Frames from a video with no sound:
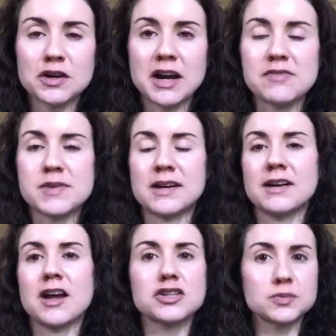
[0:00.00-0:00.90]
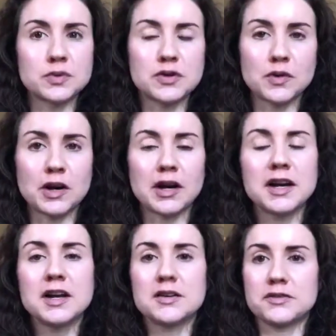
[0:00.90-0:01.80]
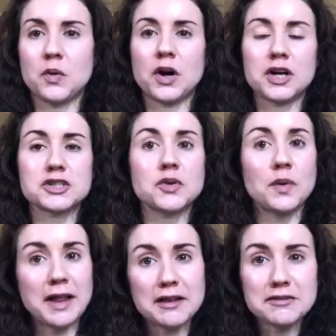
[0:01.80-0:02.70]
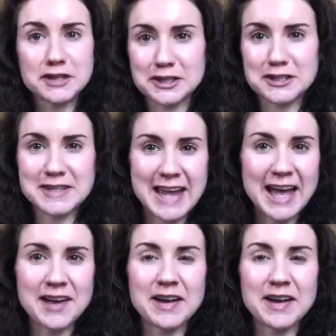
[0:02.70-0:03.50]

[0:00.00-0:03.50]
I've been an entrepreneur for 12 years now.